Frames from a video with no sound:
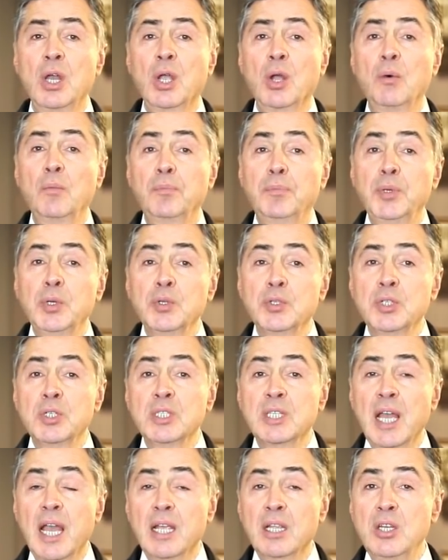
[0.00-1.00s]
computer
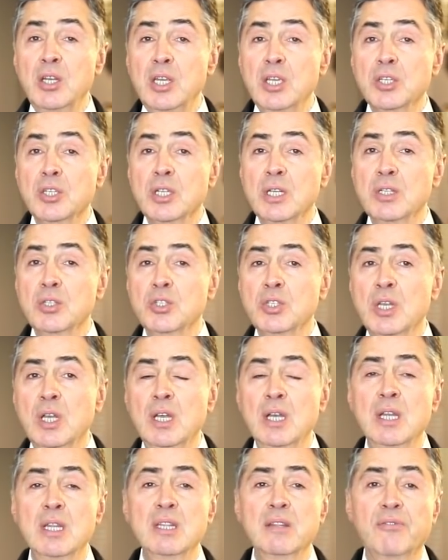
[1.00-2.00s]
technicians,
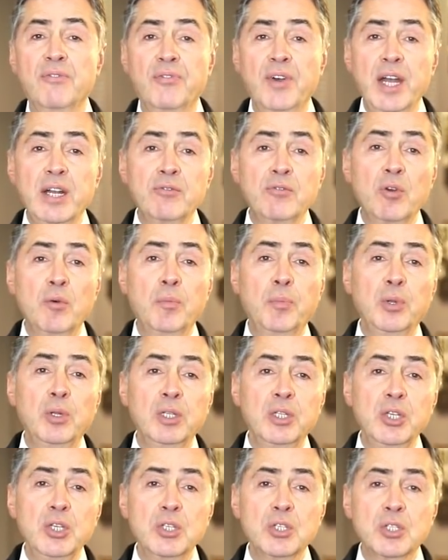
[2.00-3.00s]
the federal
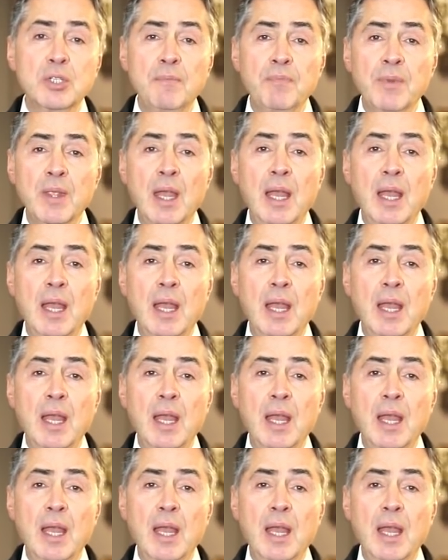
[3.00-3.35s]
police,